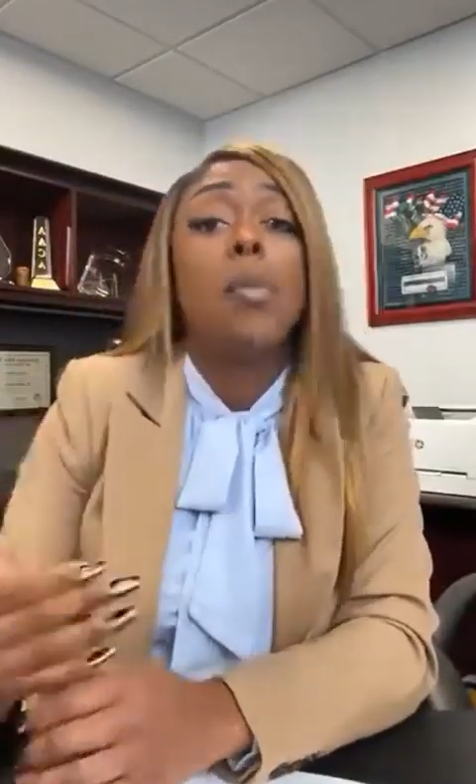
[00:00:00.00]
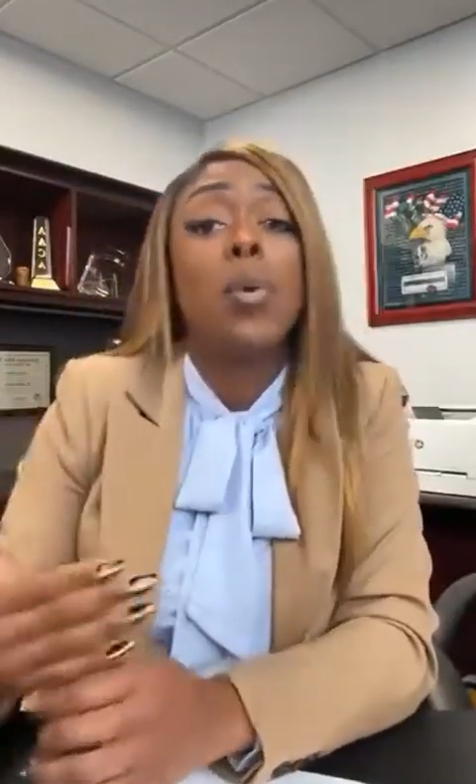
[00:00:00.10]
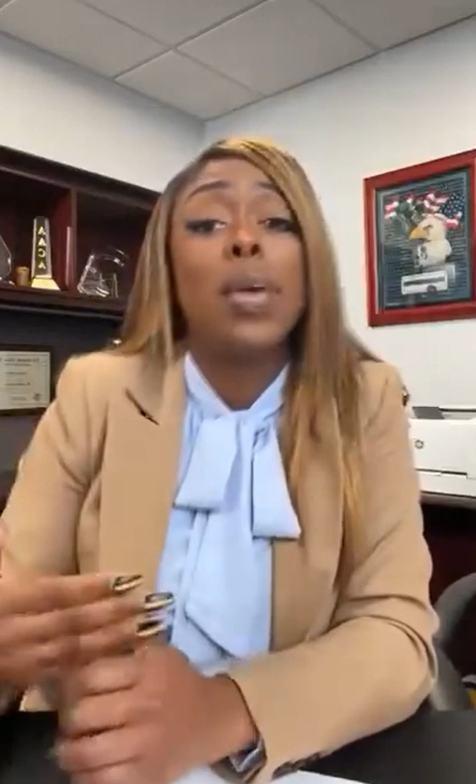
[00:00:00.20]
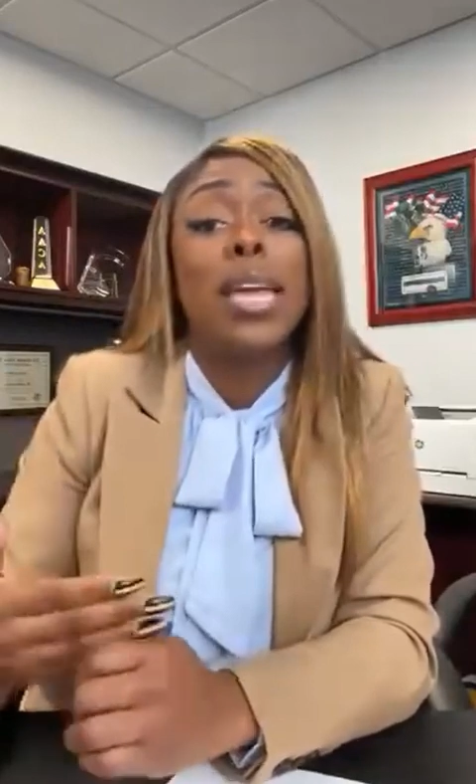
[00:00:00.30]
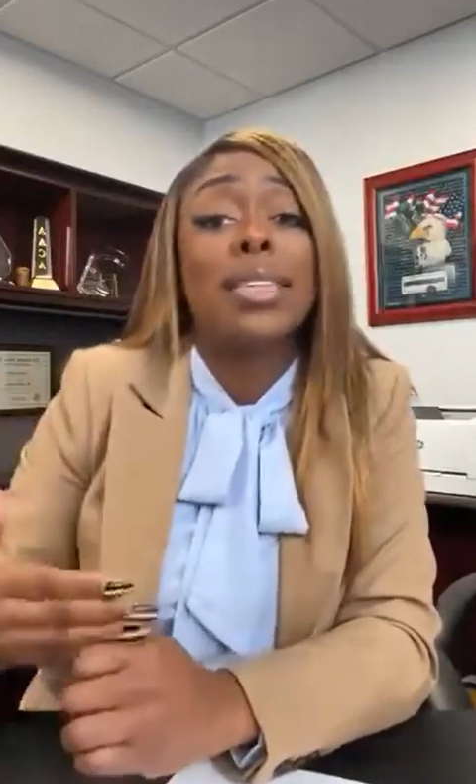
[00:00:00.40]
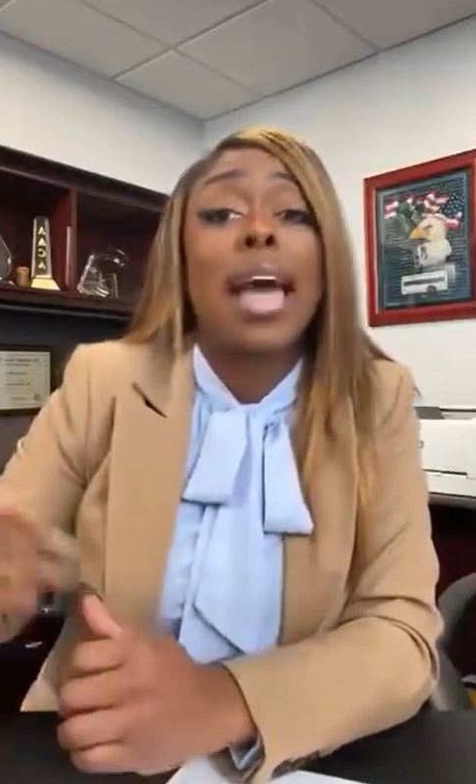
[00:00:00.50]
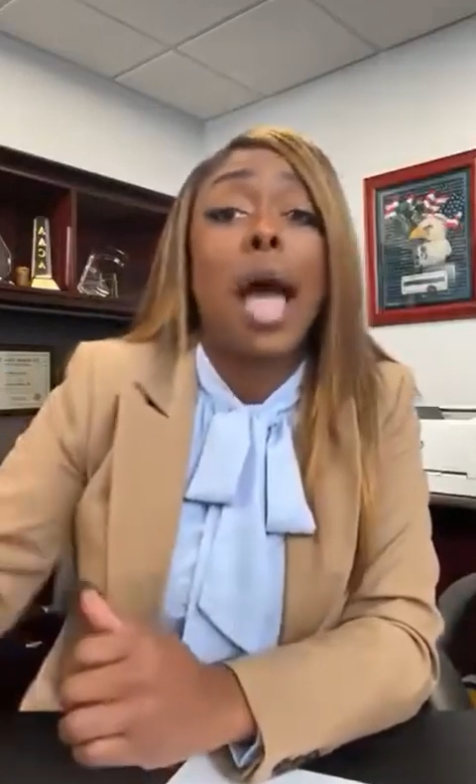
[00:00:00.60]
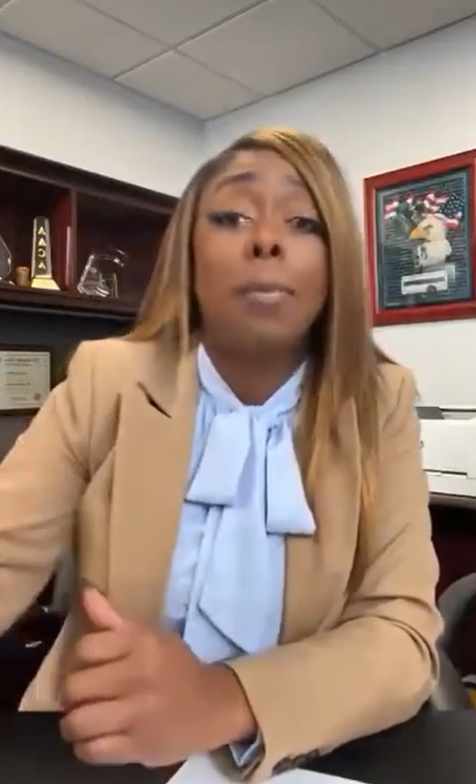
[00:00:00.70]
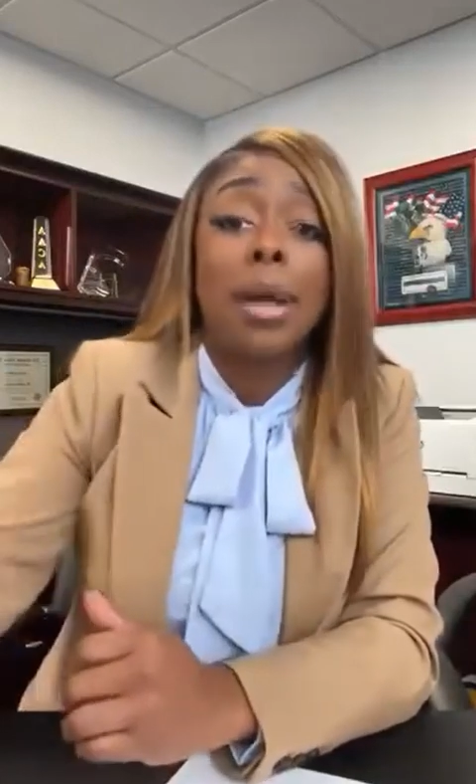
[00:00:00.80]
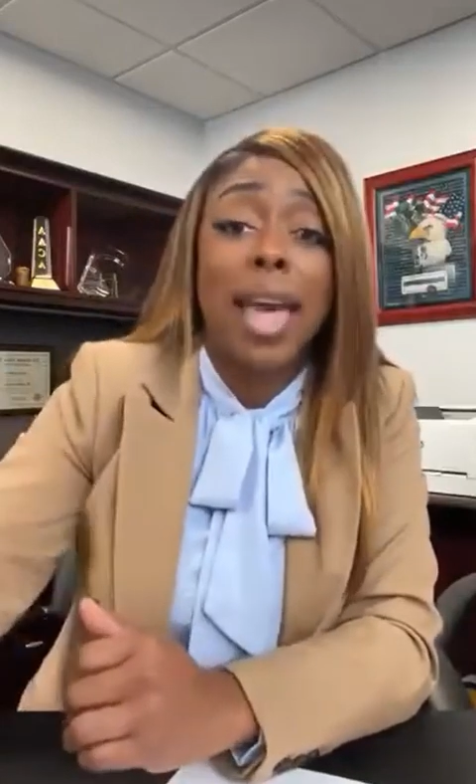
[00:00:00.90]
Um, you get the
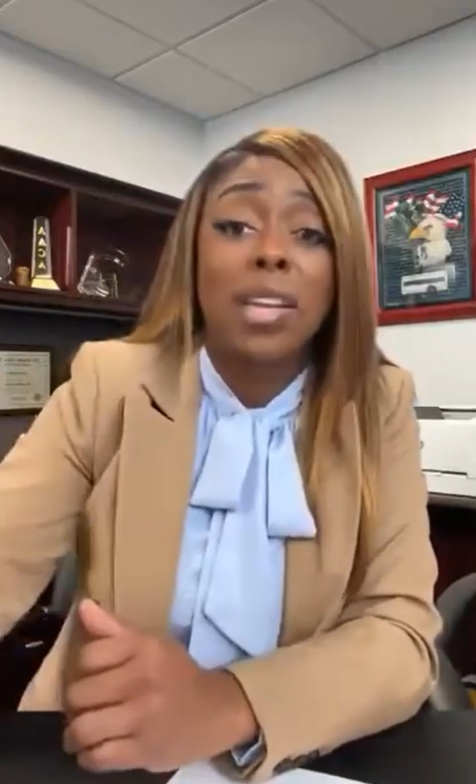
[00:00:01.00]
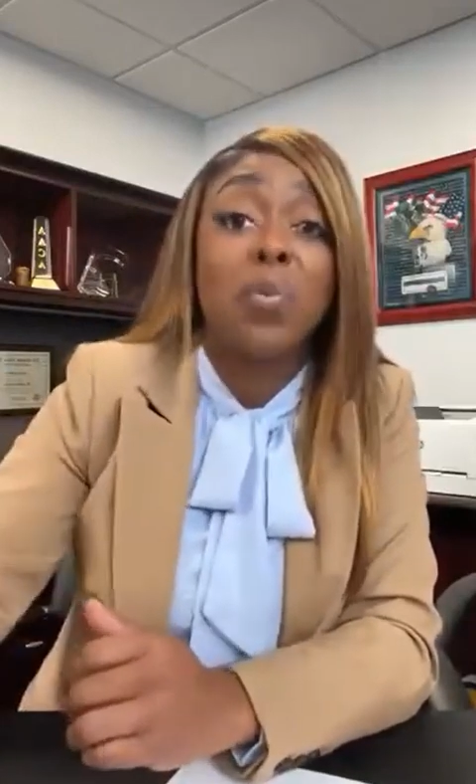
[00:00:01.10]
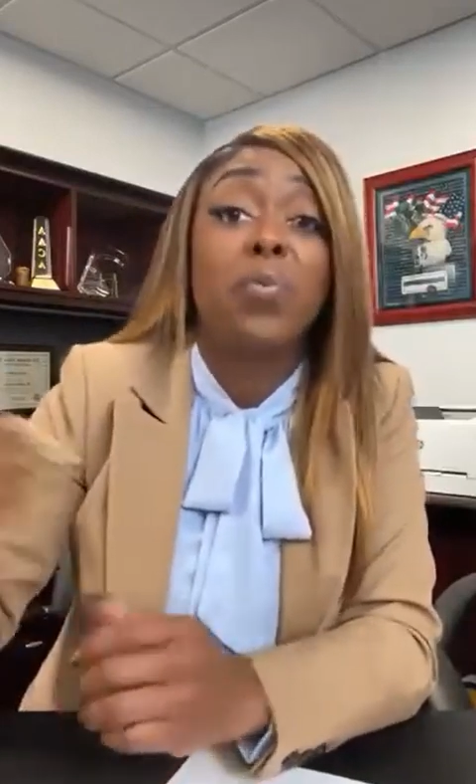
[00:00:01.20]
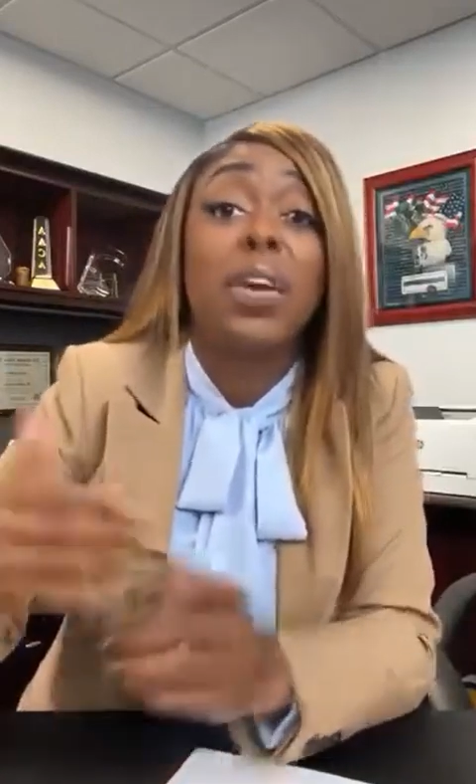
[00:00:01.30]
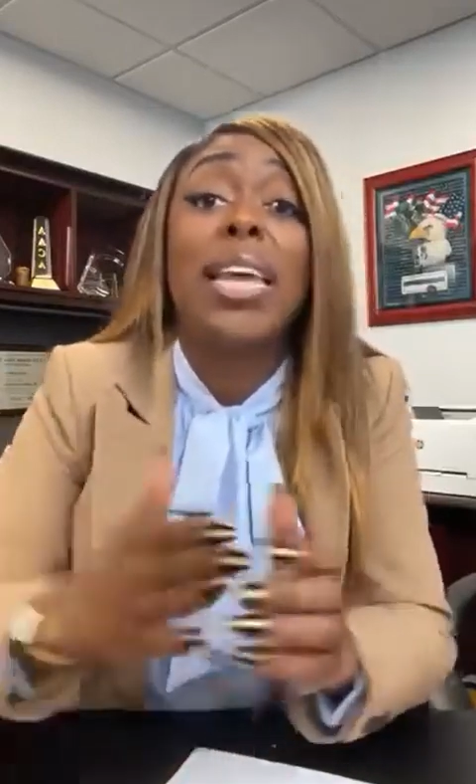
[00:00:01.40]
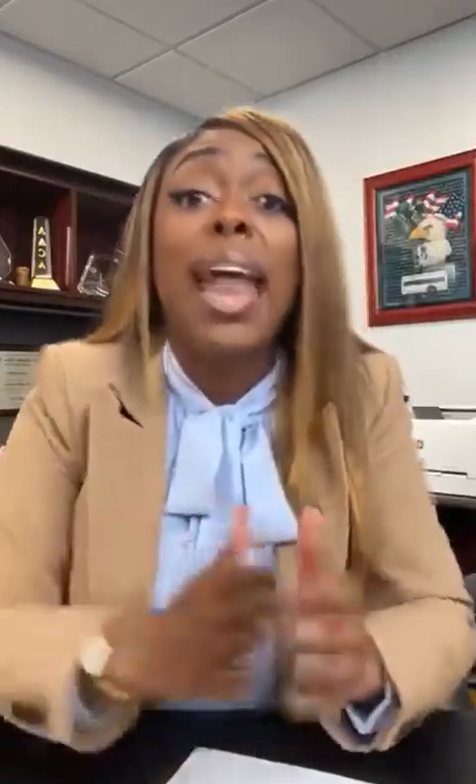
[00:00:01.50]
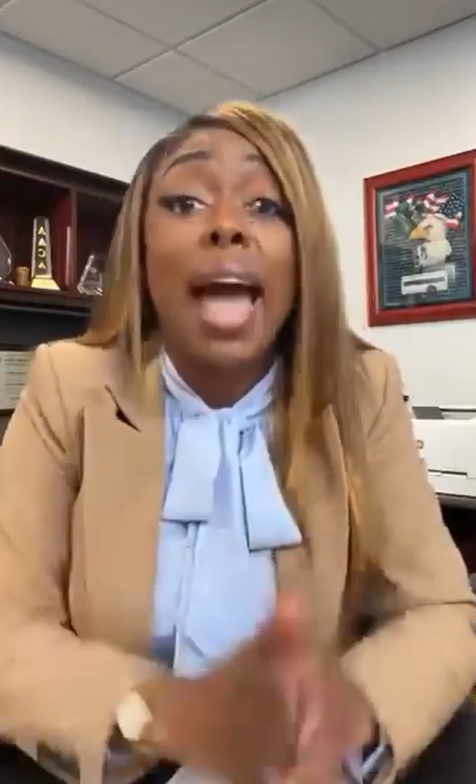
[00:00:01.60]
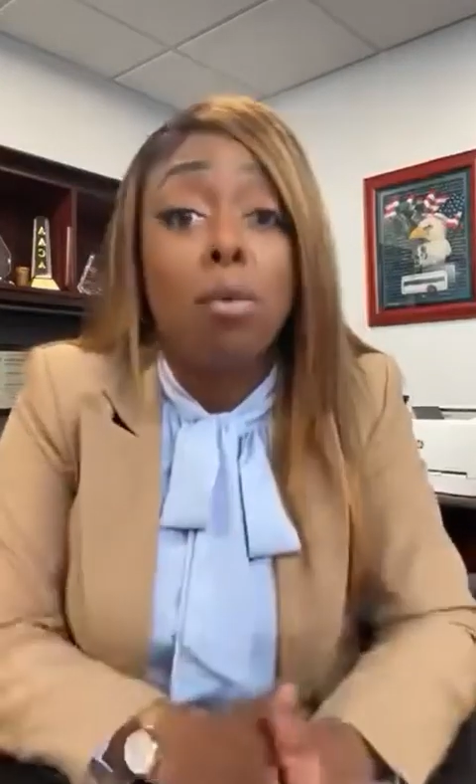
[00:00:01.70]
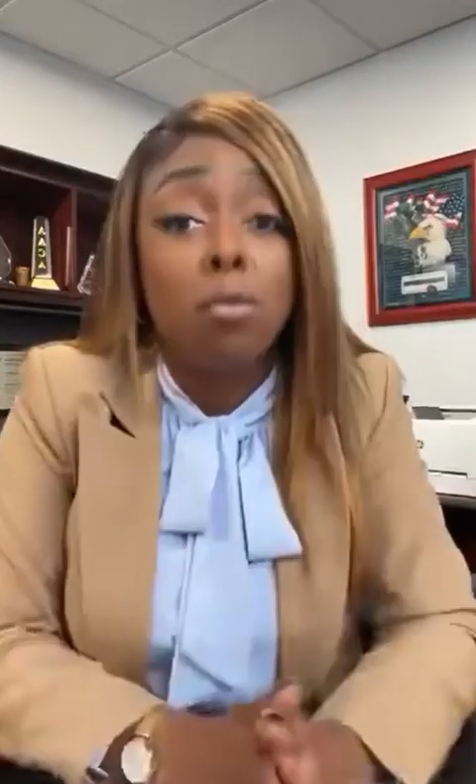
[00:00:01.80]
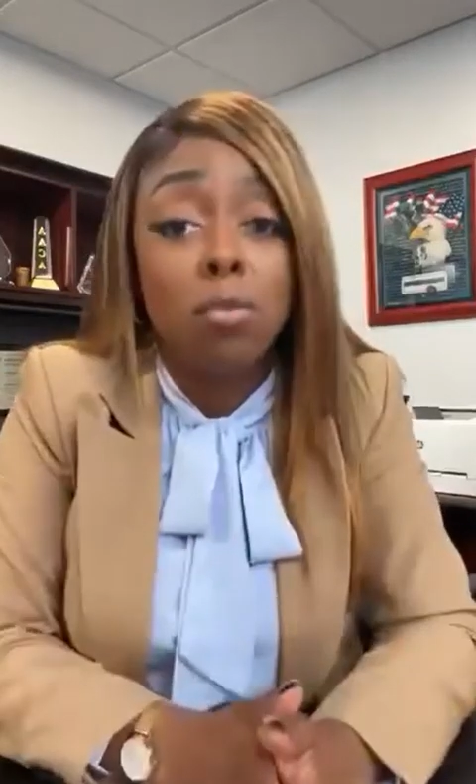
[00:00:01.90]
application. Fill
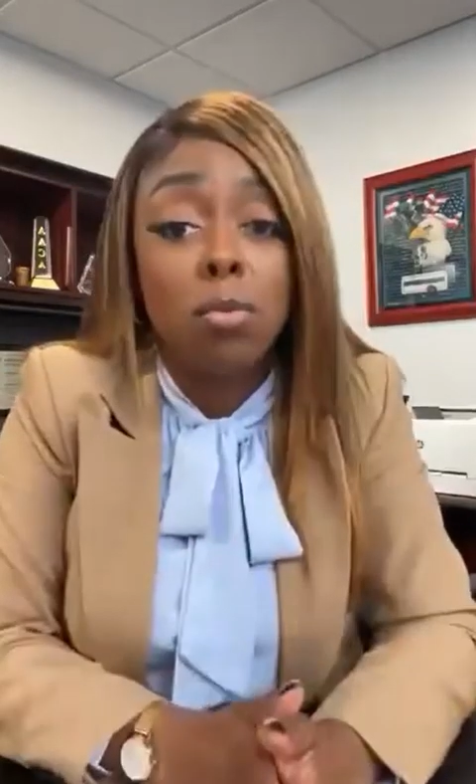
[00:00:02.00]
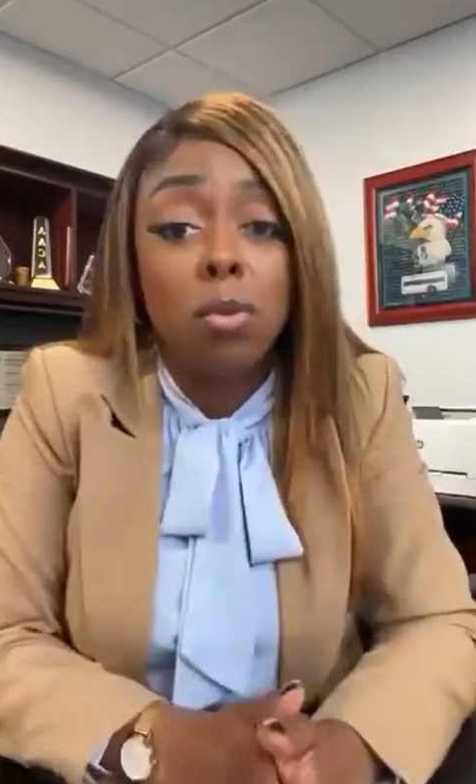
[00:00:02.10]
it out.